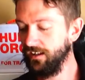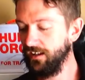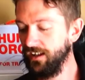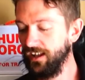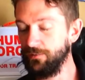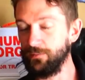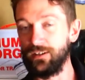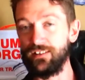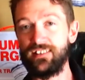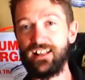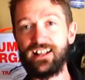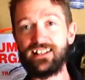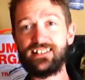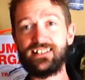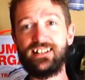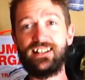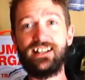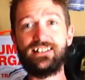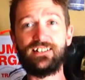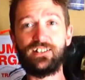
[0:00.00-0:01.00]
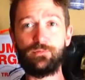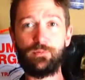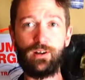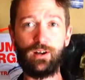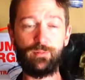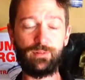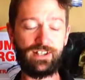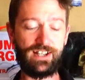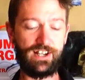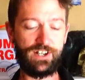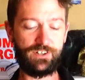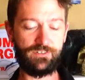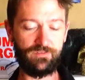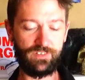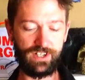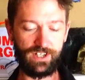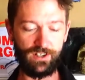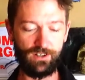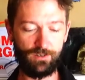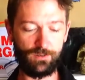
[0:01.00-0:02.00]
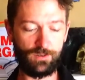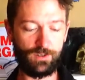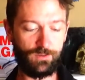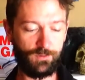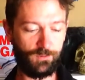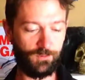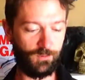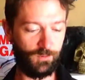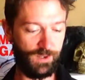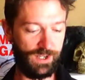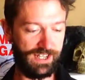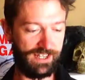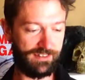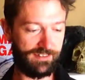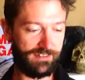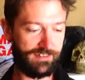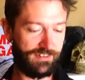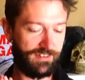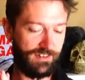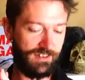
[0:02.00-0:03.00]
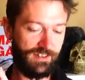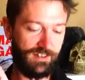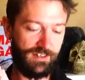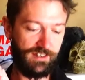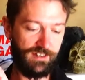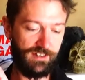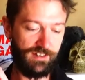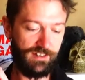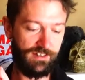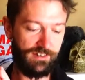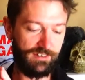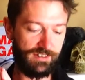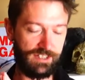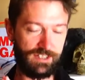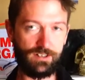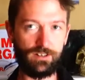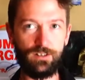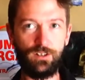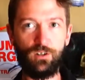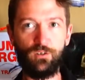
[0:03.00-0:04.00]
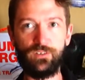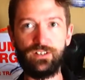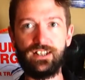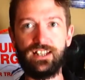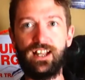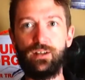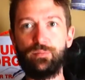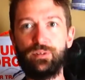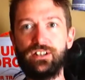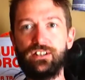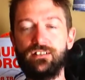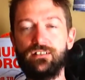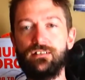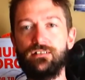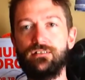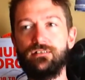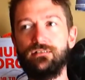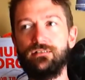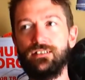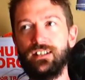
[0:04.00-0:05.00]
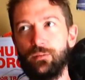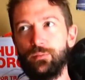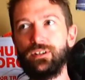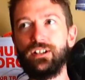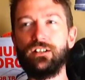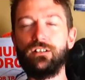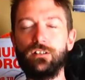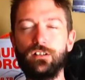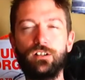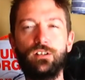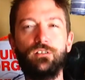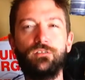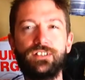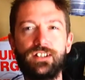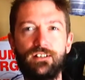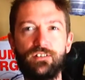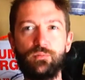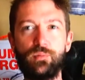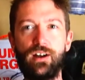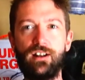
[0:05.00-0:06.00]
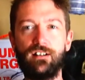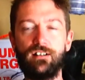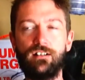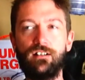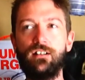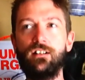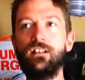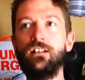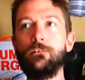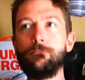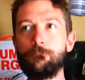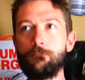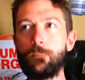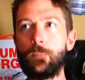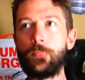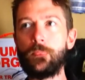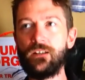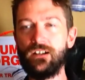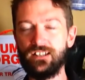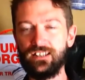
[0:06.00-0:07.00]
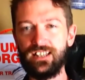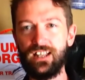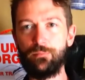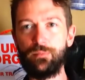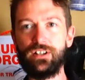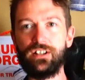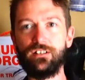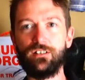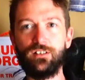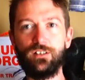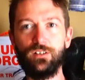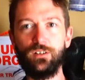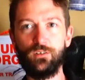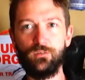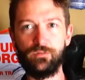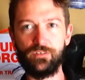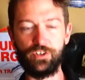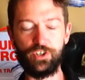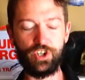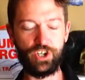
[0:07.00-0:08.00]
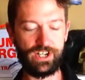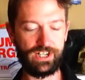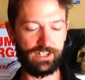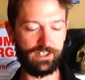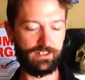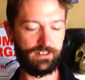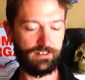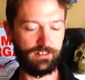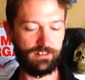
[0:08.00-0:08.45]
Anyway, that's today's experimentation video with the clove and lemon and clove sounds better, lemon and clove gin.